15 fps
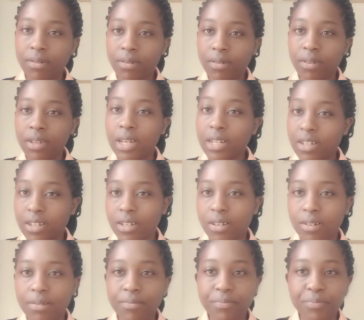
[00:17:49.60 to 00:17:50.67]

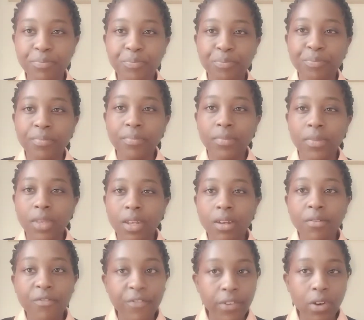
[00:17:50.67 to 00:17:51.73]
getting
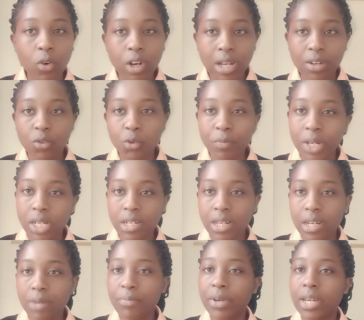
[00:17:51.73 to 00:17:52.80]
you might end
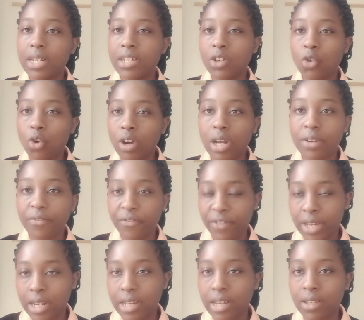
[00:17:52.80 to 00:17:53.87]
up getting organ
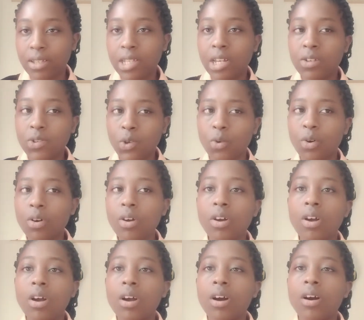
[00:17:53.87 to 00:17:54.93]
failures. So
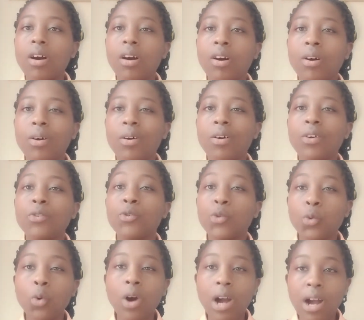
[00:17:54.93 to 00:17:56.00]

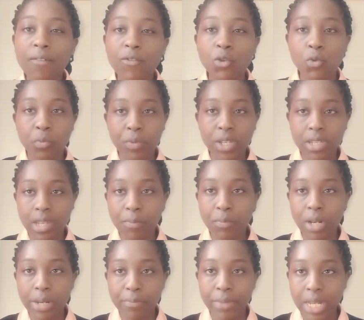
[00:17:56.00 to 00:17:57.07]
you have to be
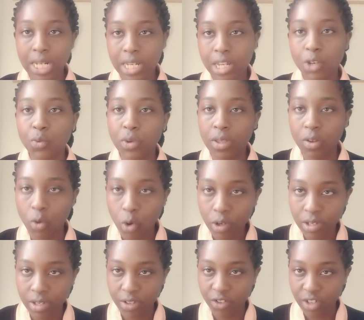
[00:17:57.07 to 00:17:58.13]
supplemented with
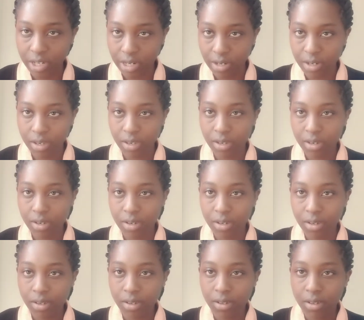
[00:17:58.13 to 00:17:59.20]
oxygen,
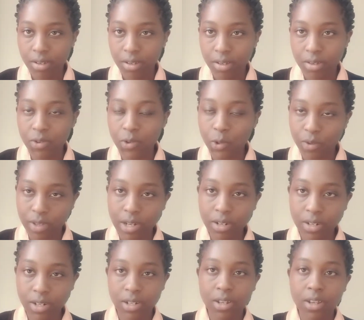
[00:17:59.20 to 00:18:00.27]
so
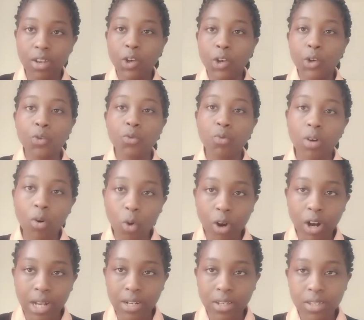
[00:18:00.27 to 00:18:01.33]
that your
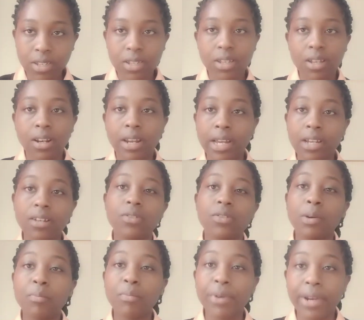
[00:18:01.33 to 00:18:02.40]
organs, like the
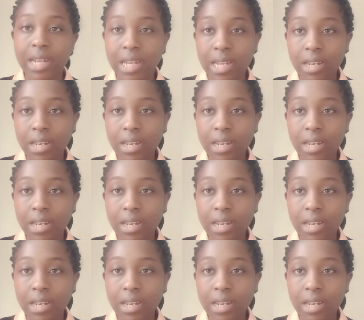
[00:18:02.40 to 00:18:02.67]
brain,